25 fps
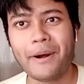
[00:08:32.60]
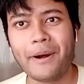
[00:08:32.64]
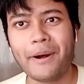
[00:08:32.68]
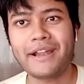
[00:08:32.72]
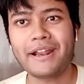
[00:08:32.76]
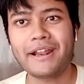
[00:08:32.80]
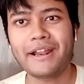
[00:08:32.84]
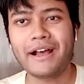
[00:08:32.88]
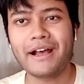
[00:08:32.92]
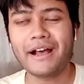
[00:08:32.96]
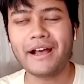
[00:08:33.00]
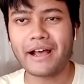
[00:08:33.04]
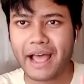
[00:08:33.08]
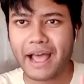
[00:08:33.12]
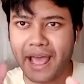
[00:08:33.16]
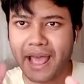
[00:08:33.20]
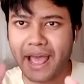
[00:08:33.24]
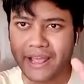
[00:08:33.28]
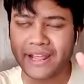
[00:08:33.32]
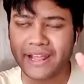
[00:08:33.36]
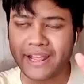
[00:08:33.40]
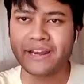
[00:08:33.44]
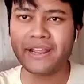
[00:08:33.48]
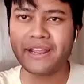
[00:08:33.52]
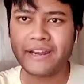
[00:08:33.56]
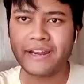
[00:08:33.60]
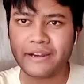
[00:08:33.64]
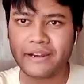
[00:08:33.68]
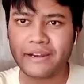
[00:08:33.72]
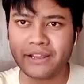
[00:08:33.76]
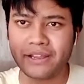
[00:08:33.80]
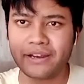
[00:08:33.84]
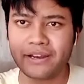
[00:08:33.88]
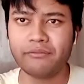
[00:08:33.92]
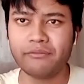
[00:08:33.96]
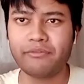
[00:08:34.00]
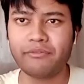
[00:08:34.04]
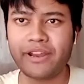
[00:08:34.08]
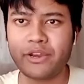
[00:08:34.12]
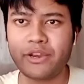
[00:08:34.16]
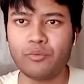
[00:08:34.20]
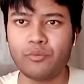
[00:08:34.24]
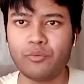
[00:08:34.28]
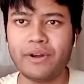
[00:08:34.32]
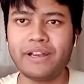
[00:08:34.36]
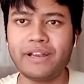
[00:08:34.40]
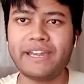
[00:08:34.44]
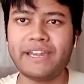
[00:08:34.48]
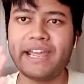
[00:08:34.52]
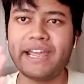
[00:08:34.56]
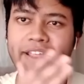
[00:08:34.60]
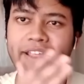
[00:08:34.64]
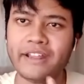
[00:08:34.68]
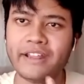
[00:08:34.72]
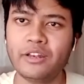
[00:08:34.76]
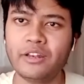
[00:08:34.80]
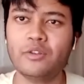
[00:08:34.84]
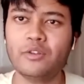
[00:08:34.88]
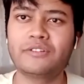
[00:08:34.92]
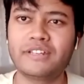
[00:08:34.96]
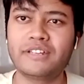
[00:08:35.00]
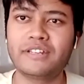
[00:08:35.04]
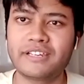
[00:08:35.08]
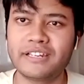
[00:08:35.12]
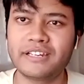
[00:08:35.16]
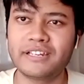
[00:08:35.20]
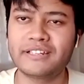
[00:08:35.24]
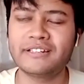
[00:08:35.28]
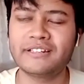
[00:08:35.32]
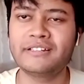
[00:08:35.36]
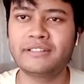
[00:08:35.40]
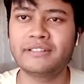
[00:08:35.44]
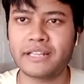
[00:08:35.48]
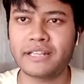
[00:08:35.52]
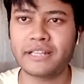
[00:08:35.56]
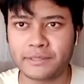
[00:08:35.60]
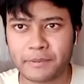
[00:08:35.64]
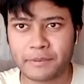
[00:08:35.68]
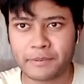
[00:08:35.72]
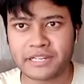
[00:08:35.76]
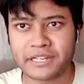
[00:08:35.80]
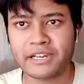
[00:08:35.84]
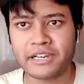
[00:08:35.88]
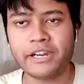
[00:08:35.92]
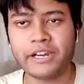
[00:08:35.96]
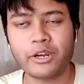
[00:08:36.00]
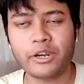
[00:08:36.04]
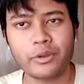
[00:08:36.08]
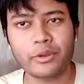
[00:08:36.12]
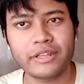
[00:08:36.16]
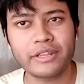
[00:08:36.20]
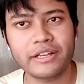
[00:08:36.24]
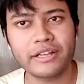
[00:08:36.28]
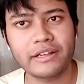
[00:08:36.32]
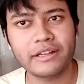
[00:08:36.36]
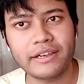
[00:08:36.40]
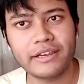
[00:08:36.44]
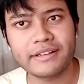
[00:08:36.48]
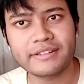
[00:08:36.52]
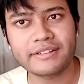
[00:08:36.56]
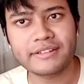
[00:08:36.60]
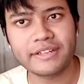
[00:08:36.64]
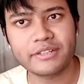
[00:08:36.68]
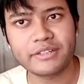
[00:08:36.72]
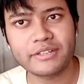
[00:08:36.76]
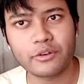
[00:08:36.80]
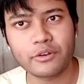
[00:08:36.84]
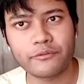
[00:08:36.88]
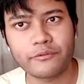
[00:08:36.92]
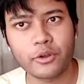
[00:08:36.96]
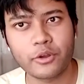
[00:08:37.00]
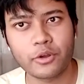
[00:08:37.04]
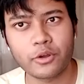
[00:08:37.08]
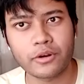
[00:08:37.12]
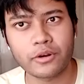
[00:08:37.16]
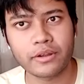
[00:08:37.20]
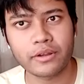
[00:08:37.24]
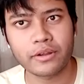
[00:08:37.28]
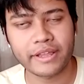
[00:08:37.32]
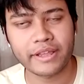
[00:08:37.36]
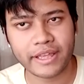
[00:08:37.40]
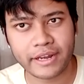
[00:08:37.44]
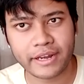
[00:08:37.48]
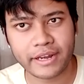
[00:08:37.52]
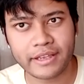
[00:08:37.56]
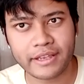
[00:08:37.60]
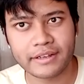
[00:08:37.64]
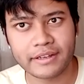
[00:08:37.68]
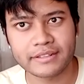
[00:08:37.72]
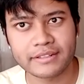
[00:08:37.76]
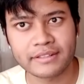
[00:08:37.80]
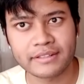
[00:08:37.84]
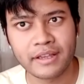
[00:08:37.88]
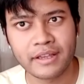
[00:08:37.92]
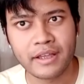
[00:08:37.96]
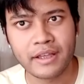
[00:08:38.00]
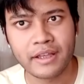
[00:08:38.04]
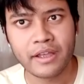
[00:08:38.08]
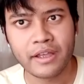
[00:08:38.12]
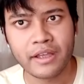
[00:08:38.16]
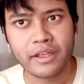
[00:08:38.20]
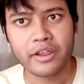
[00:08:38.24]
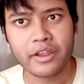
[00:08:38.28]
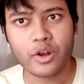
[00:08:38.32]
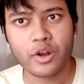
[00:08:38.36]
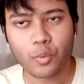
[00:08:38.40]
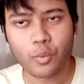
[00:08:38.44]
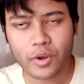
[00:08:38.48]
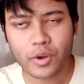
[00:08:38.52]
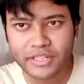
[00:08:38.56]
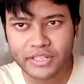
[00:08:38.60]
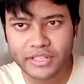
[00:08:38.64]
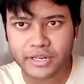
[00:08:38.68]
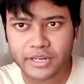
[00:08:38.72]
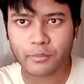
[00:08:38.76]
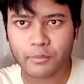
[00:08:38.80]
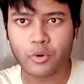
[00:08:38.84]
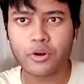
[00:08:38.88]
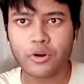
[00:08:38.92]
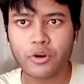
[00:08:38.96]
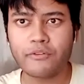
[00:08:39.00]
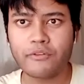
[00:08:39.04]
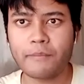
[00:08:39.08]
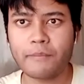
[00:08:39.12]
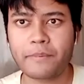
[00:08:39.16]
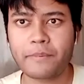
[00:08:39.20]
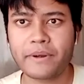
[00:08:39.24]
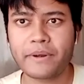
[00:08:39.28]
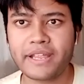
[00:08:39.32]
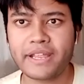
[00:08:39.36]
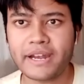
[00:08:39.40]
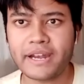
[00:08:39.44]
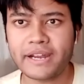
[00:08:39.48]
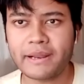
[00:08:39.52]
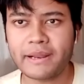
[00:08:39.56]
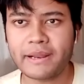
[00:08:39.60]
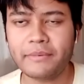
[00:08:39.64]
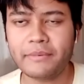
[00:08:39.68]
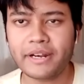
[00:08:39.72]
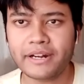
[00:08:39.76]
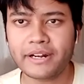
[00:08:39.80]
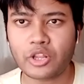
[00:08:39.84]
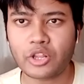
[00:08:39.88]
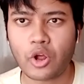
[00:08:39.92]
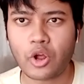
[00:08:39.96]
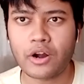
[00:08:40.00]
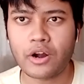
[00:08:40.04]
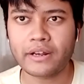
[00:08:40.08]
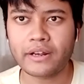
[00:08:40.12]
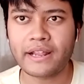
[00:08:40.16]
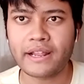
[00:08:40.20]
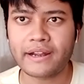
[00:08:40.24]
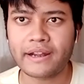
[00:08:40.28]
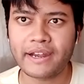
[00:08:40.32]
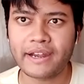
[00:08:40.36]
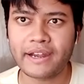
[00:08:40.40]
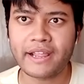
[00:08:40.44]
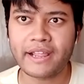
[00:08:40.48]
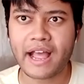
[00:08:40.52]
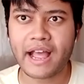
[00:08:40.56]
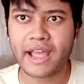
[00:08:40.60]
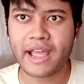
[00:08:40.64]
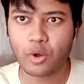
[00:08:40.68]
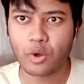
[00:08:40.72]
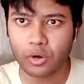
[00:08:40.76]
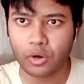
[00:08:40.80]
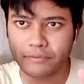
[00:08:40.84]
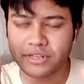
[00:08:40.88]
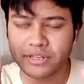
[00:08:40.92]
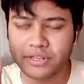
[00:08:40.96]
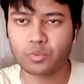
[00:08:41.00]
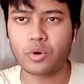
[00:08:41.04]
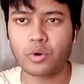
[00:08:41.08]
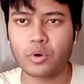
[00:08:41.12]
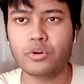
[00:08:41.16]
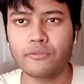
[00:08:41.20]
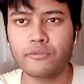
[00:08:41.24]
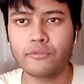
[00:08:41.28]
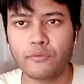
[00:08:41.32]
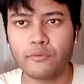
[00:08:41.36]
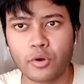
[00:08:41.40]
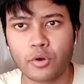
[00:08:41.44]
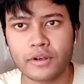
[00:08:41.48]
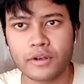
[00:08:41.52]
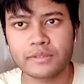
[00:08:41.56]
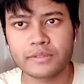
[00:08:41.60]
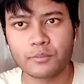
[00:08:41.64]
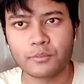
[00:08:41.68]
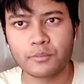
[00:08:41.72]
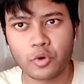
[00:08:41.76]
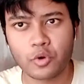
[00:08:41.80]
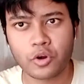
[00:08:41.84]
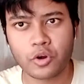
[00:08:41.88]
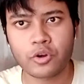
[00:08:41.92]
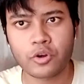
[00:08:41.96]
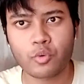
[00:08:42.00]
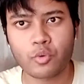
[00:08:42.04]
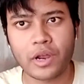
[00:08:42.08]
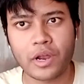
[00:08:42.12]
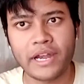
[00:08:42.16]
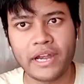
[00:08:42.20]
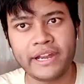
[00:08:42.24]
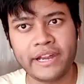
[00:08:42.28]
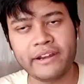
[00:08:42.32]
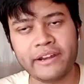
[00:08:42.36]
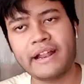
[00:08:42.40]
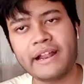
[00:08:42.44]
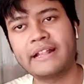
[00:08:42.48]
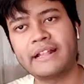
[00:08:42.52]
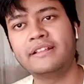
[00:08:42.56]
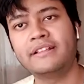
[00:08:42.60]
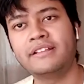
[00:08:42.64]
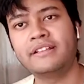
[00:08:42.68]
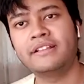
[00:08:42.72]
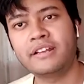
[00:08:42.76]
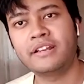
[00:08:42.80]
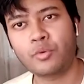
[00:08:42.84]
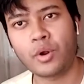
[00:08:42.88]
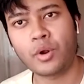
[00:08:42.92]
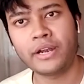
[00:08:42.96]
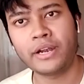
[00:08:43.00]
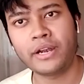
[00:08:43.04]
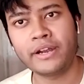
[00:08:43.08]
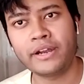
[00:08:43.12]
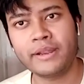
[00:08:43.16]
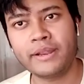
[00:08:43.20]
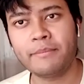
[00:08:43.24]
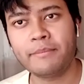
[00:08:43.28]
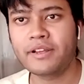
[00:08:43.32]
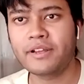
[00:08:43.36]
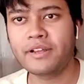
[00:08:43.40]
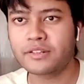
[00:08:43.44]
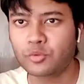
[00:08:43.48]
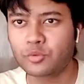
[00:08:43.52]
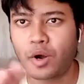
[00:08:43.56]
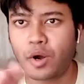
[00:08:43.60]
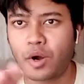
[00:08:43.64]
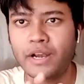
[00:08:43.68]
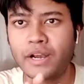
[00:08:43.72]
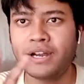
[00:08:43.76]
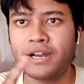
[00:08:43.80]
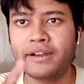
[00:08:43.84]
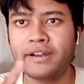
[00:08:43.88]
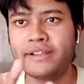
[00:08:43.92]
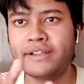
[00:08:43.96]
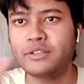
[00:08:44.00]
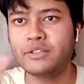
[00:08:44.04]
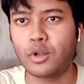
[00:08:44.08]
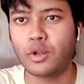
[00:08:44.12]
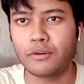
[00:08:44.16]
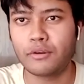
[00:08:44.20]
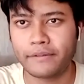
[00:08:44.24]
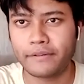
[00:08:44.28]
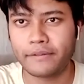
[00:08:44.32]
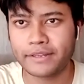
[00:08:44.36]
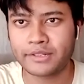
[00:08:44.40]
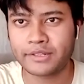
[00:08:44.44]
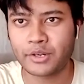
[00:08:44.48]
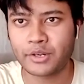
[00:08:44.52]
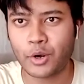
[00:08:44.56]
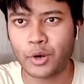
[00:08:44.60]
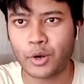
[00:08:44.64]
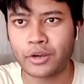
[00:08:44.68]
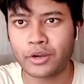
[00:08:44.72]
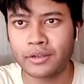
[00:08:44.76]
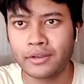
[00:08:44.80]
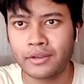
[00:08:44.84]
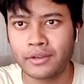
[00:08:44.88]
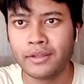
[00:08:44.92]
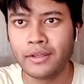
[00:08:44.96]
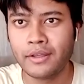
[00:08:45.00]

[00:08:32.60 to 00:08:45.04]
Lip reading: But in when you were taking those decisions, especially during the earlier stage of your careers, you know, was it more of a pre-attempted thought that, nay, I always want to focus more on quality rather than quantity because quantity is always not